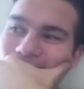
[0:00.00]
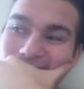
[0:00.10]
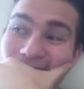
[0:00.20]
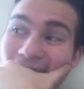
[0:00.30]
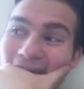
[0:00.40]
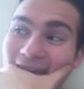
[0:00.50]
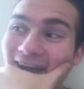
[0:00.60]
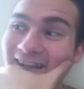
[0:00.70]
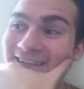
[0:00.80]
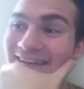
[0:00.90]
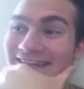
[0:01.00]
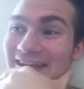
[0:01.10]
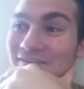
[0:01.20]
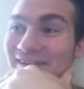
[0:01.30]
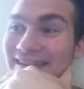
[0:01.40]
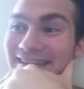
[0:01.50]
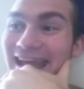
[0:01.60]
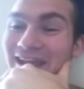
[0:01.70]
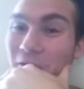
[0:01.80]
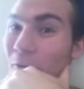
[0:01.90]
Yeah, Heihachi can definitely
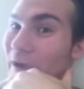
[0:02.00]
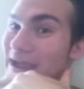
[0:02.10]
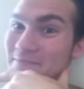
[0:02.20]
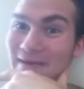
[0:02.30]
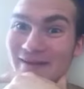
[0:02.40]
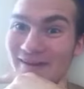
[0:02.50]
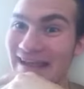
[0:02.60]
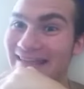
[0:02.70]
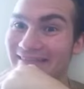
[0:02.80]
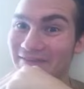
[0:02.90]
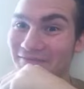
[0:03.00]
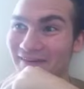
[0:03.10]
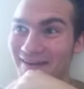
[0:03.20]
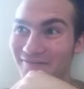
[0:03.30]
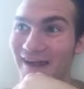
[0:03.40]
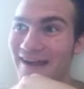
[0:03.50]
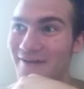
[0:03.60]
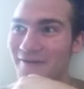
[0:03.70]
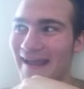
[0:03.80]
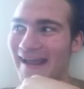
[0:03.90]
take a way bigger hit than fucking
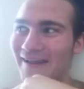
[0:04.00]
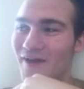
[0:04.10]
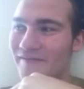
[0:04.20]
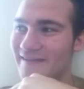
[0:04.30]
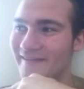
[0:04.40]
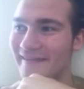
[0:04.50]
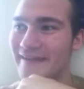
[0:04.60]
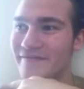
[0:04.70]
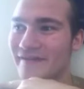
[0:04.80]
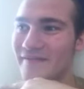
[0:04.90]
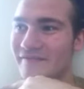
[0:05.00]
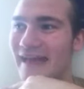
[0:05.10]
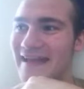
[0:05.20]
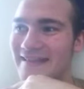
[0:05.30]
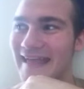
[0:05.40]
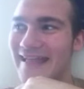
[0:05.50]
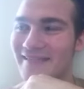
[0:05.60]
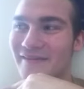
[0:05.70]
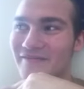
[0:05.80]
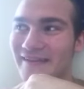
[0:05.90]
Raidou can, obviously, if that's
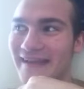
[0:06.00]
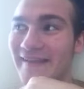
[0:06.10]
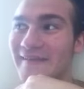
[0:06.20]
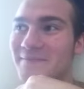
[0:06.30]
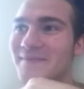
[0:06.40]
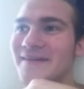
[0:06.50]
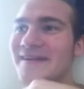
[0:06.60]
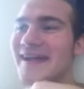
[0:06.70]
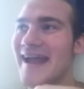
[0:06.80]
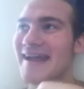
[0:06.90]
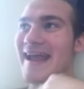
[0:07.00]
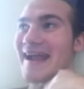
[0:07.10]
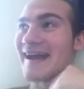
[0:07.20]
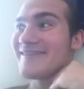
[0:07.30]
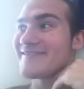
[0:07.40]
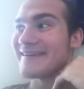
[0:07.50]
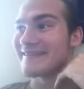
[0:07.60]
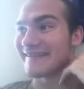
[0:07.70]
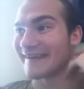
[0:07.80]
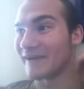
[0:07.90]
enough to kill him, and Heihachi
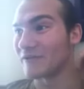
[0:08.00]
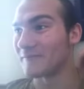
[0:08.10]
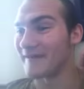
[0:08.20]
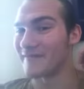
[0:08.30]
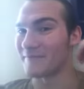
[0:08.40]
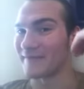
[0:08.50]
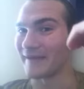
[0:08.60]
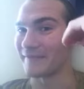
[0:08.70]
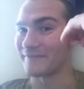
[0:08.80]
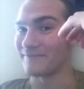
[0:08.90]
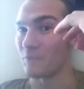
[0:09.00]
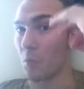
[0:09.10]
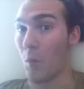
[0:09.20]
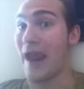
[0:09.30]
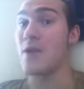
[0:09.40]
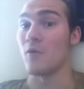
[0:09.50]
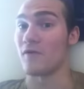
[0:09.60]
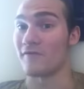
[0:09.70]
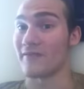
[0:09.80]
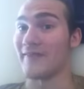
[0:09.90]
isn't killed by something way
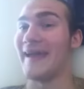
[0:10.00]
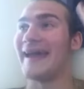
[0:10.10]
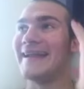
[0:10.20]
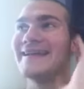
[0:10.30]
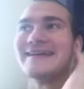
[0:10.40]
worse than that.